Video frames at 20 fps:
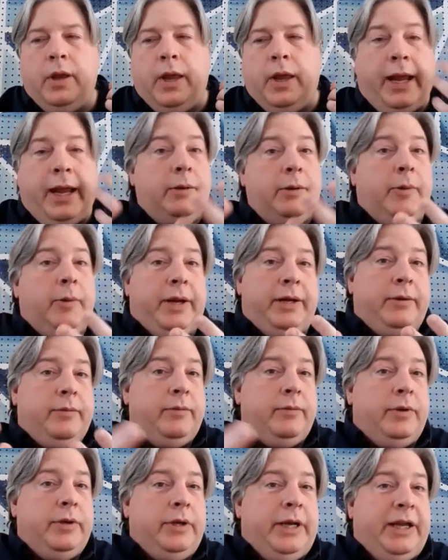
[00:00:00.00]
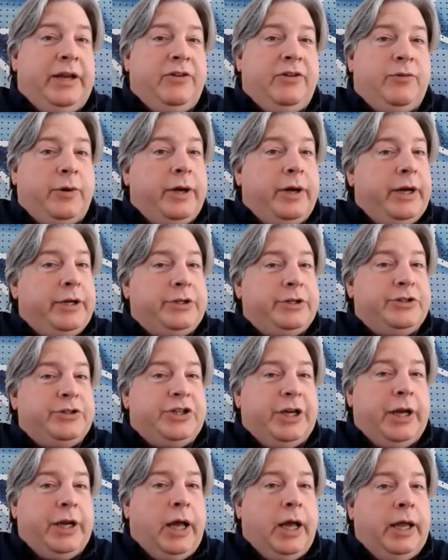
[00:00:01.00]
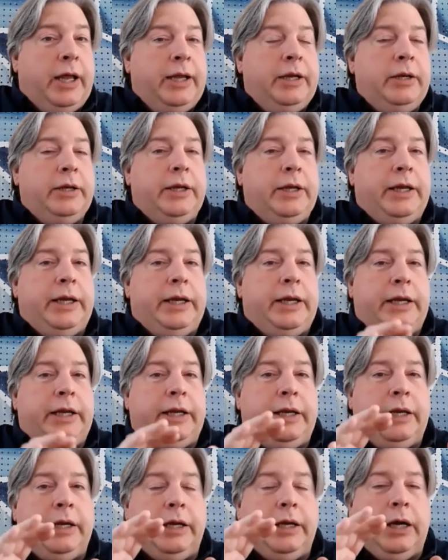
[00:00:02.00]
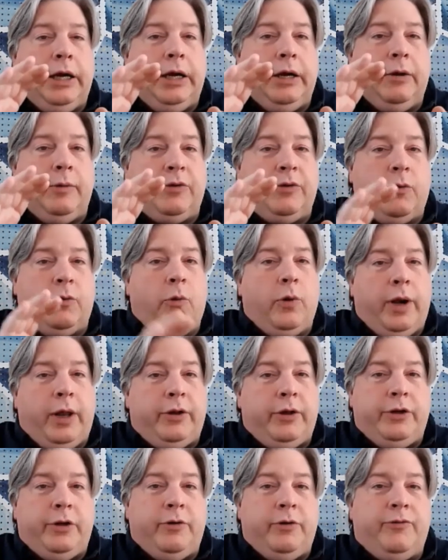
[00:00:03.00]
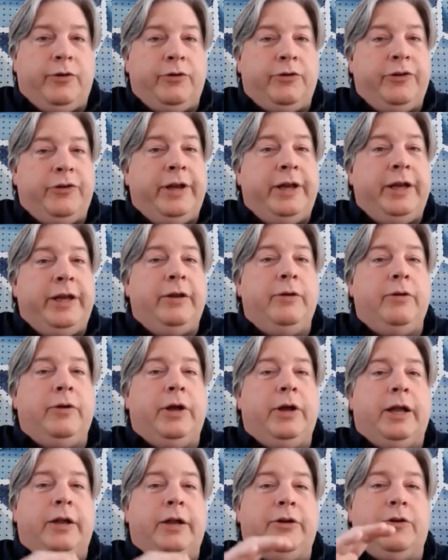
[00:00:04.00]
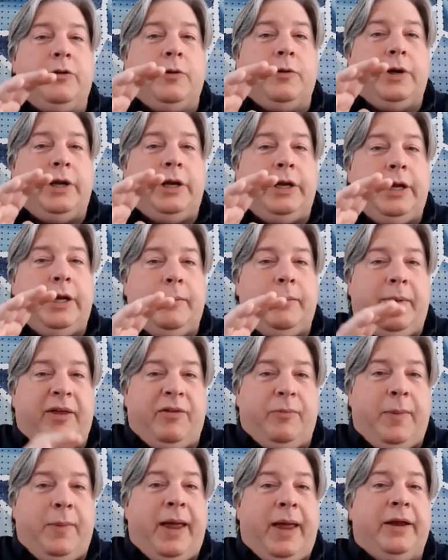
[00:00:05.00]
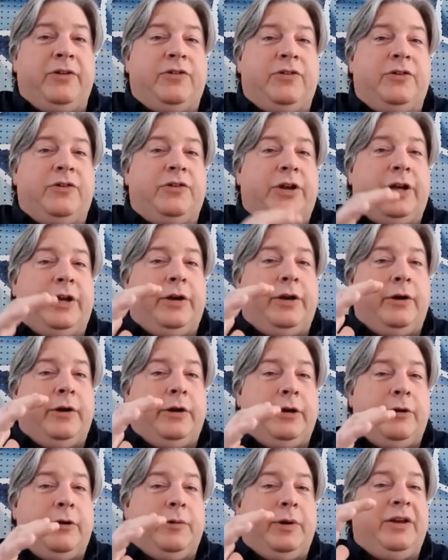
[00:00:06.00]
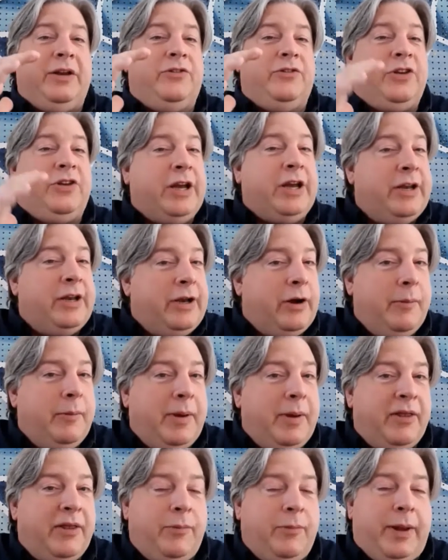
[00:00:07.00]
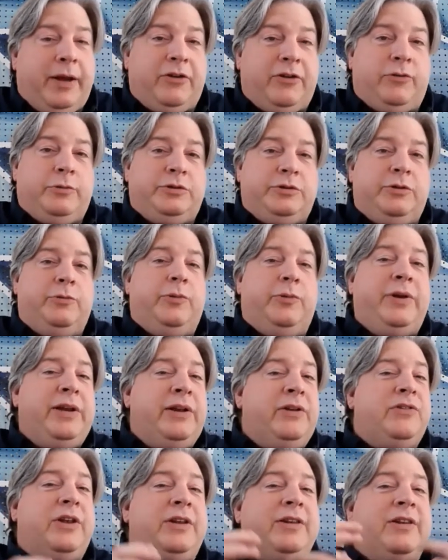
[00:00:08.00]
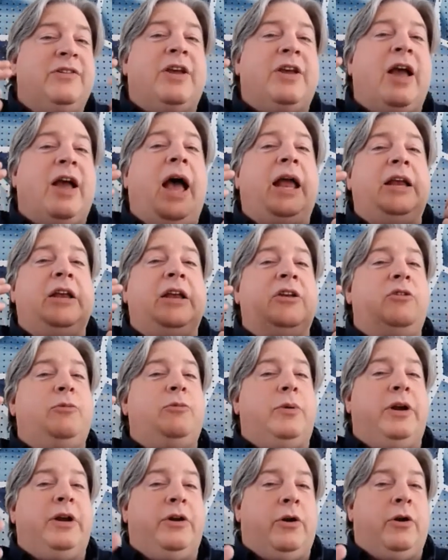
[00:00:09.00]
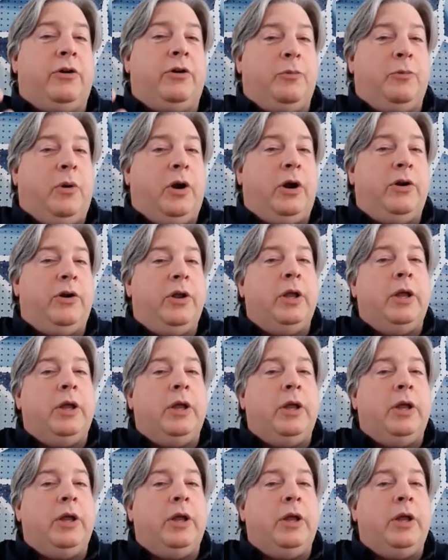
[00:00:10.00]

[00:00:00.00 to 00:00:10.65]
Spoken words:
Anyway, he's a very interesting guy. He went to Cornell University, got a degree in mathematics, a secondary degree in secondary mathematics, which means that this guy is pretty darn smart.